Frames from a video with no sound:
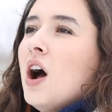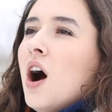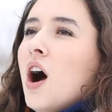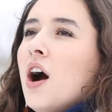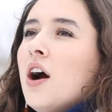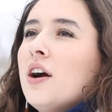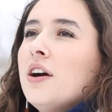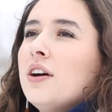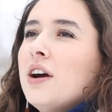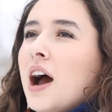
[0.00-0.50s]

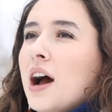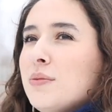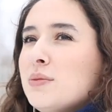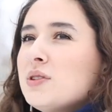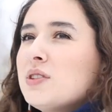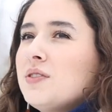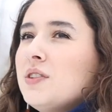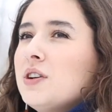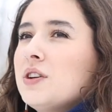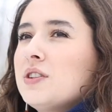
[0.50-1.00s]
our
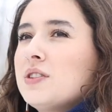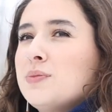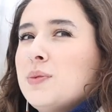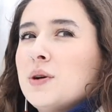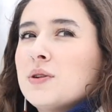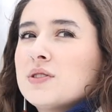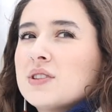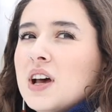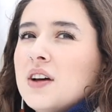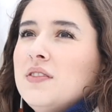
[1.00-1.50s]
atmosphere is
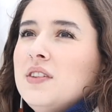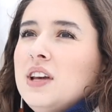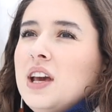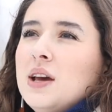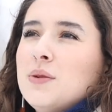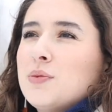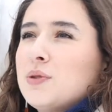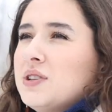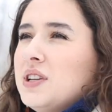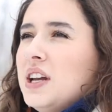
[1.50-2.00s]
about
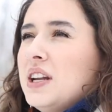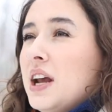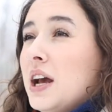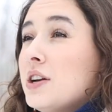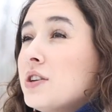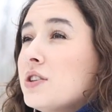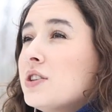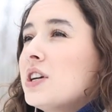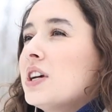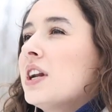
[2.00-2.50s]
78%
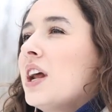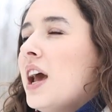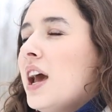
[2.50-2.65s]
nitrogen,